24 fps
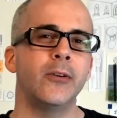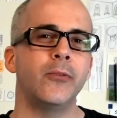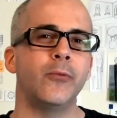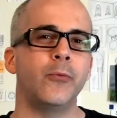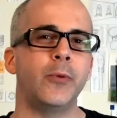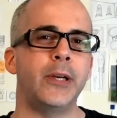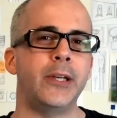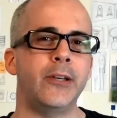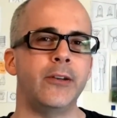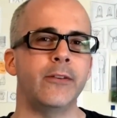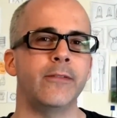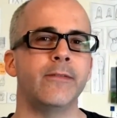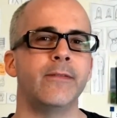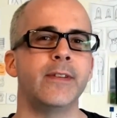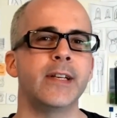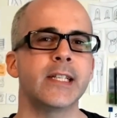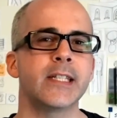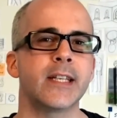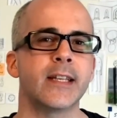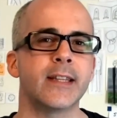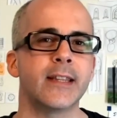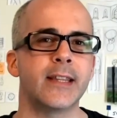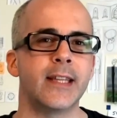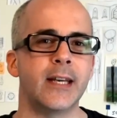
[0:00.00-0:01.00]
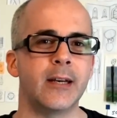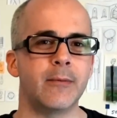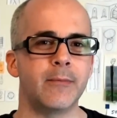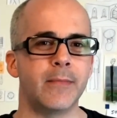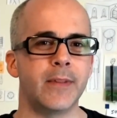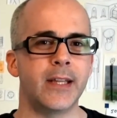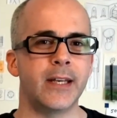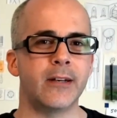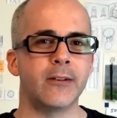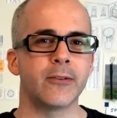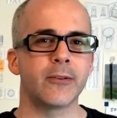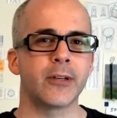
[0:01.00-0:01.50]
when you visit
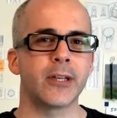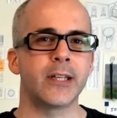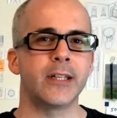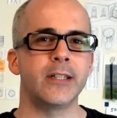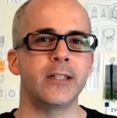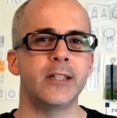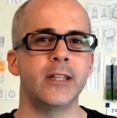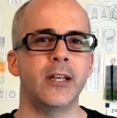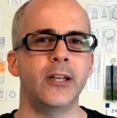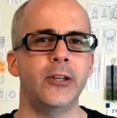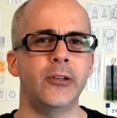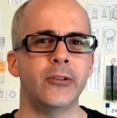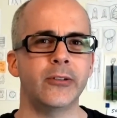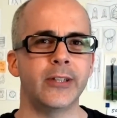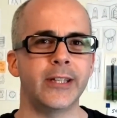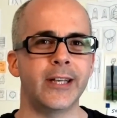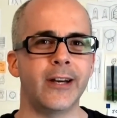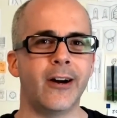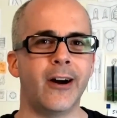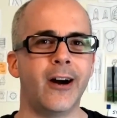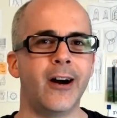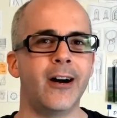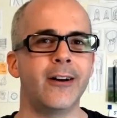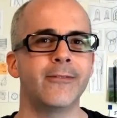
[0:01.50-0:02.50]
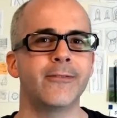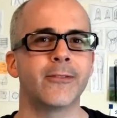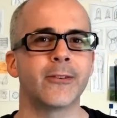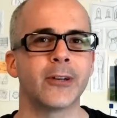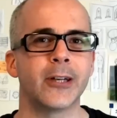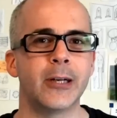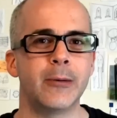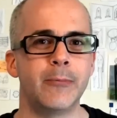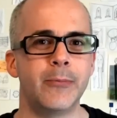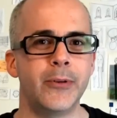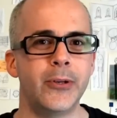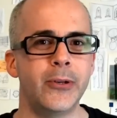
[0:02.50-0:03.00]
them, they'll continually
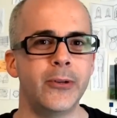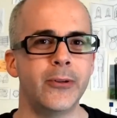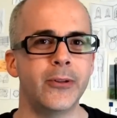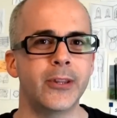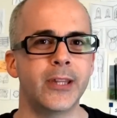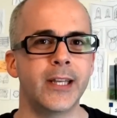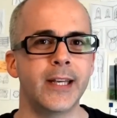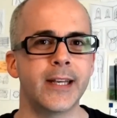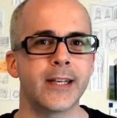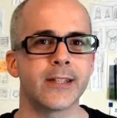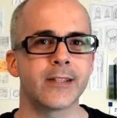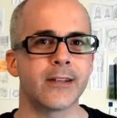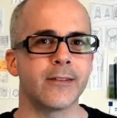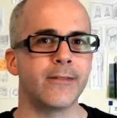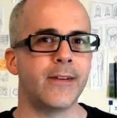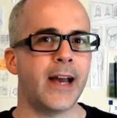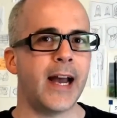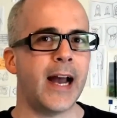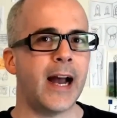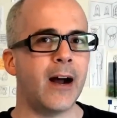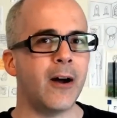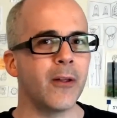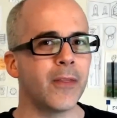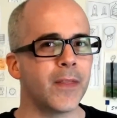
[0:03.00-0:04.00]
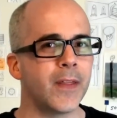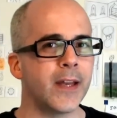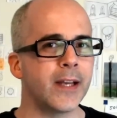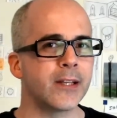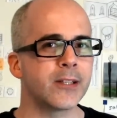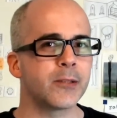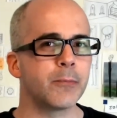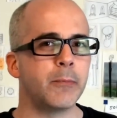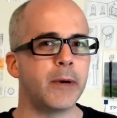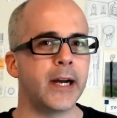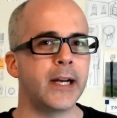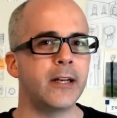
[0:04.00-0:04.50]
offer up new things of how
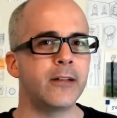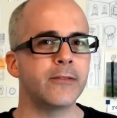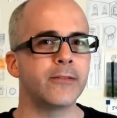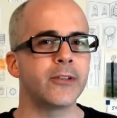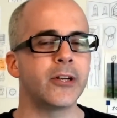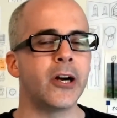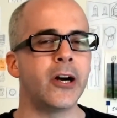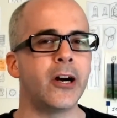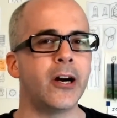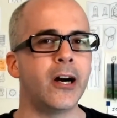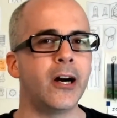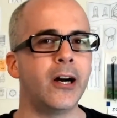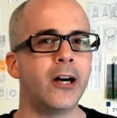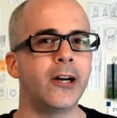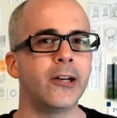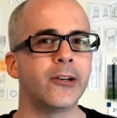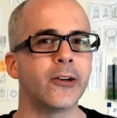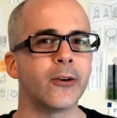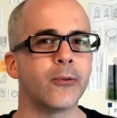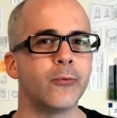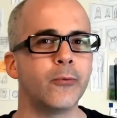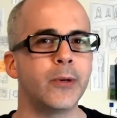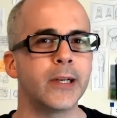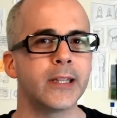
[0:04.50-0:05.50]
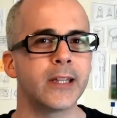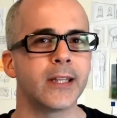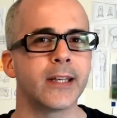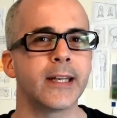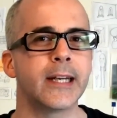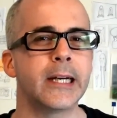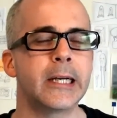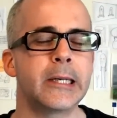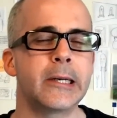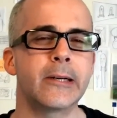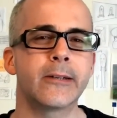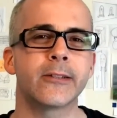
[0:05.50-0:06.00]
things might have gone or what the
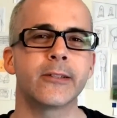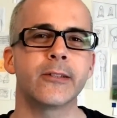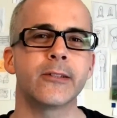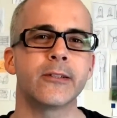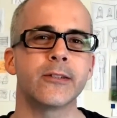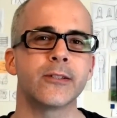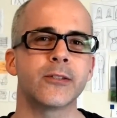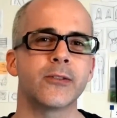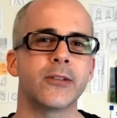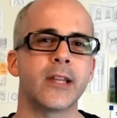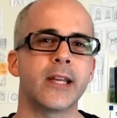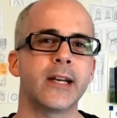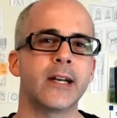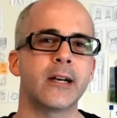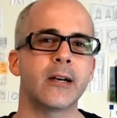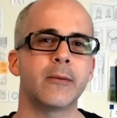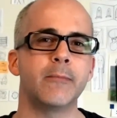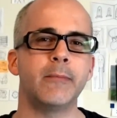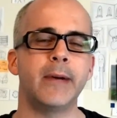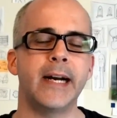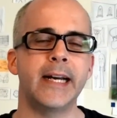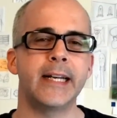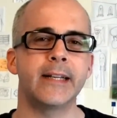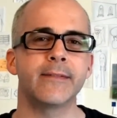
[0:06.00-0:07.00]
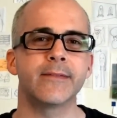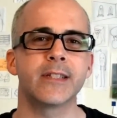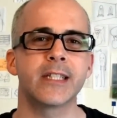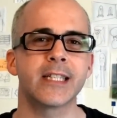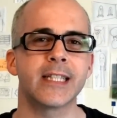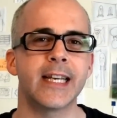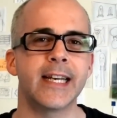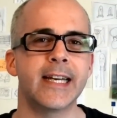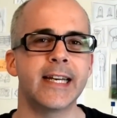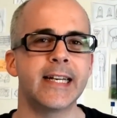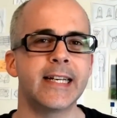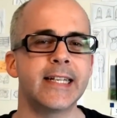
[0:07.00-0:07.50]
characters there might have
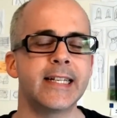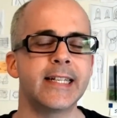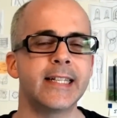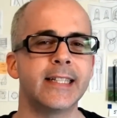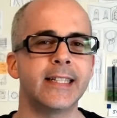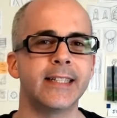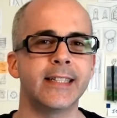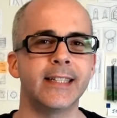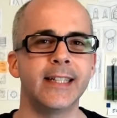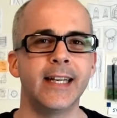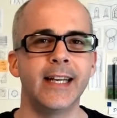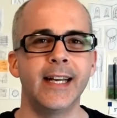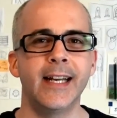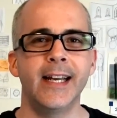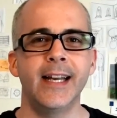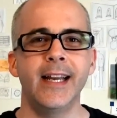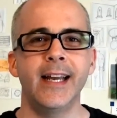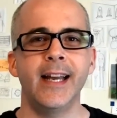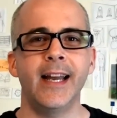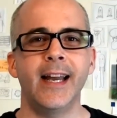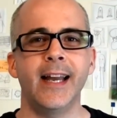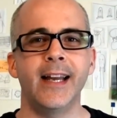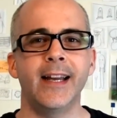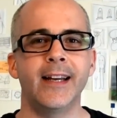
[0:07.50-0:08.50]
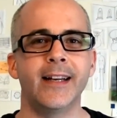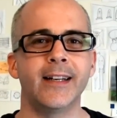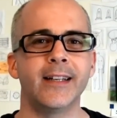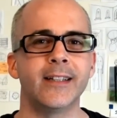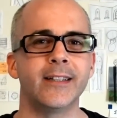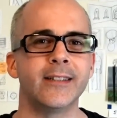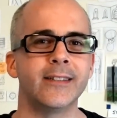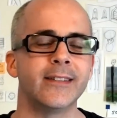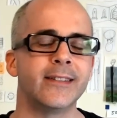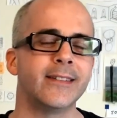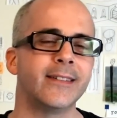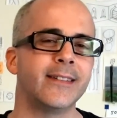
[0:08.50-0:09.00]
said,
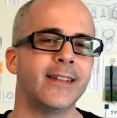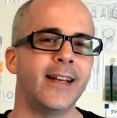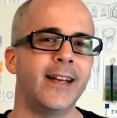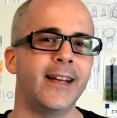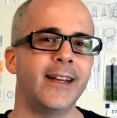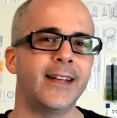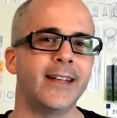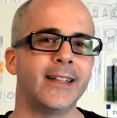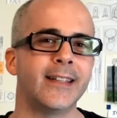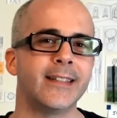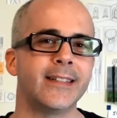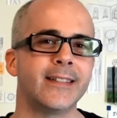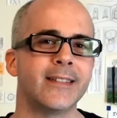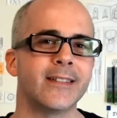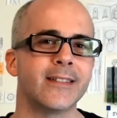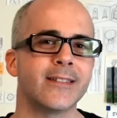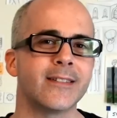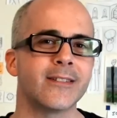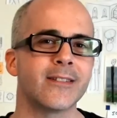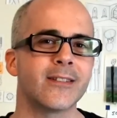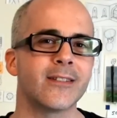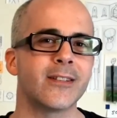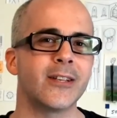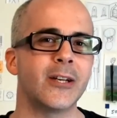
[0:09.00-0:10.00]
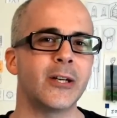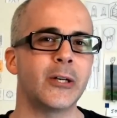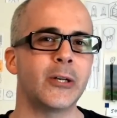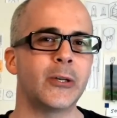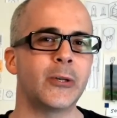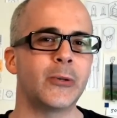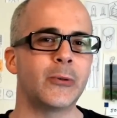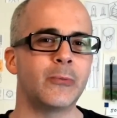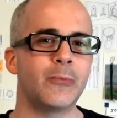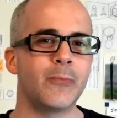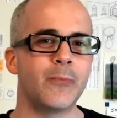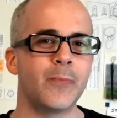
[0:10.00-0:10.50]
and
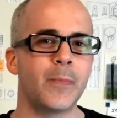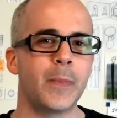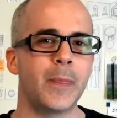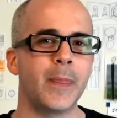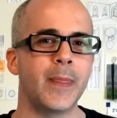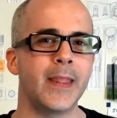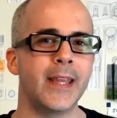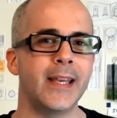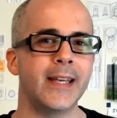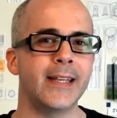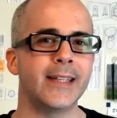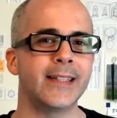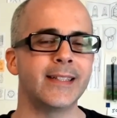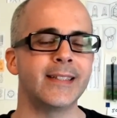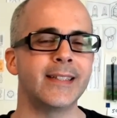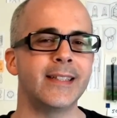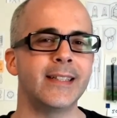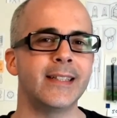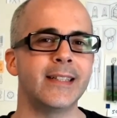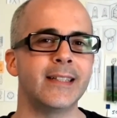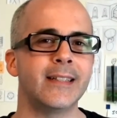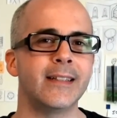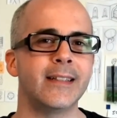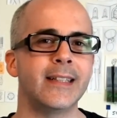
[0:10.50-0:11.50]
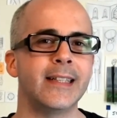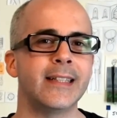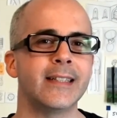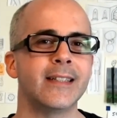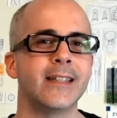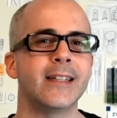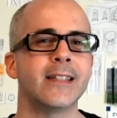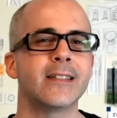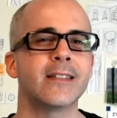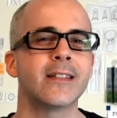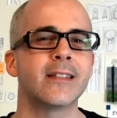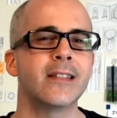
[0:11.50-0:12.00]
so
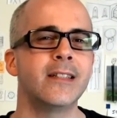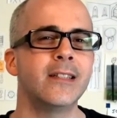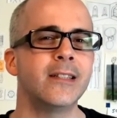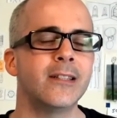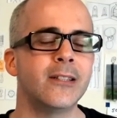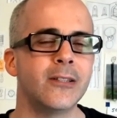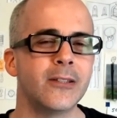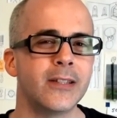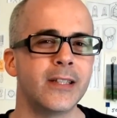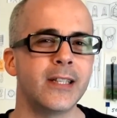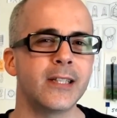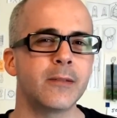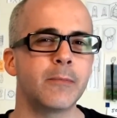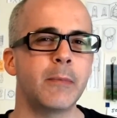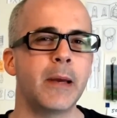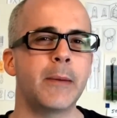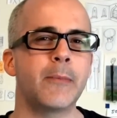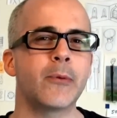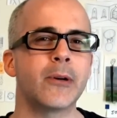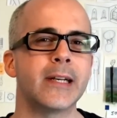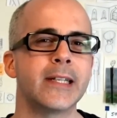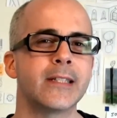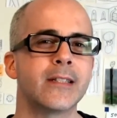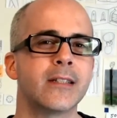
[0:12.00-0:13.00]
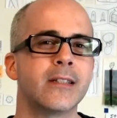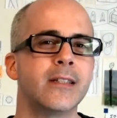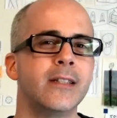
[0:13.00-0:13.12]
it's still, these memories